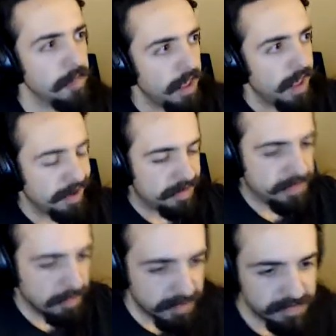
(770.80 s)
And to
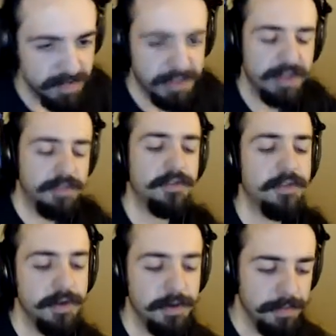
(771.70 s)
some extent, that's
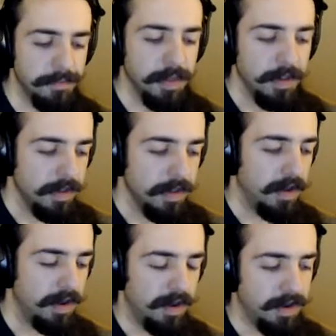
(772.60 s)
true,
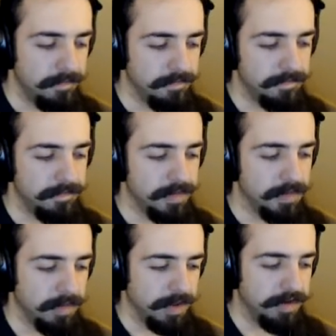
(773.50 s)

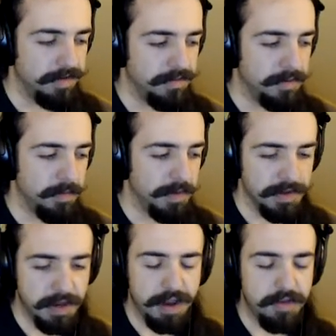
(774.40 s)
because we will
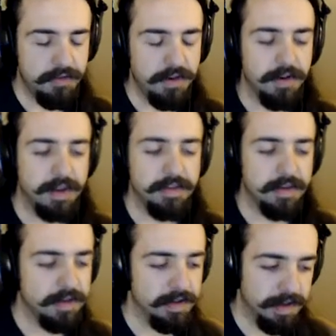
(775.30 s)
need engineering
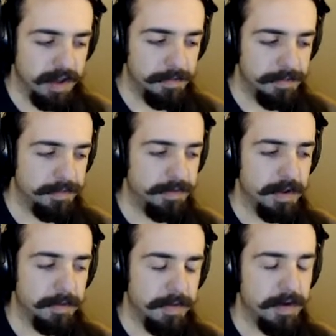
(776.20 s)
to help
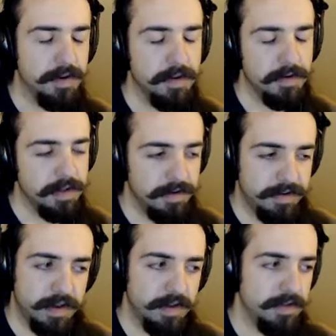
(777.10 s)
develop better nuclear
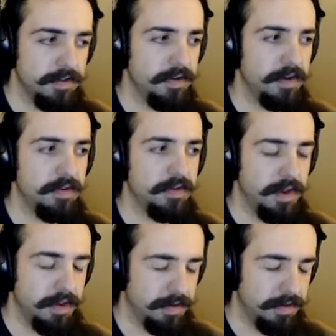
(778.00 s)
technologies
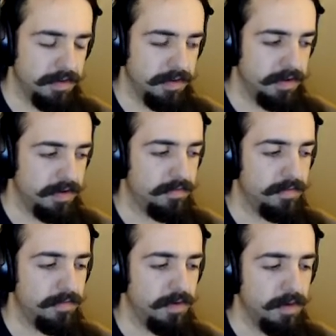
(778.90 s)
and
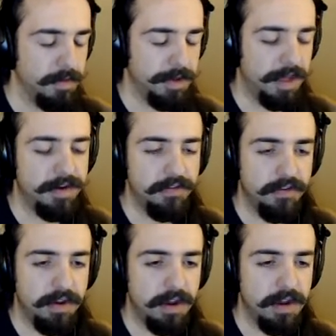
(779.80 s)
renewable
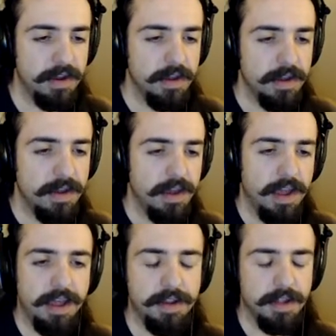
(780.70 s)
energy
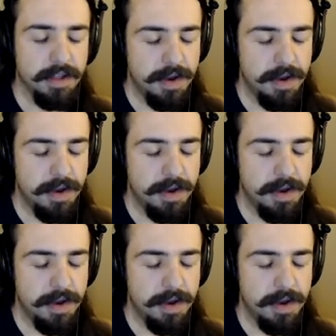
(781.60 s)
and a lot of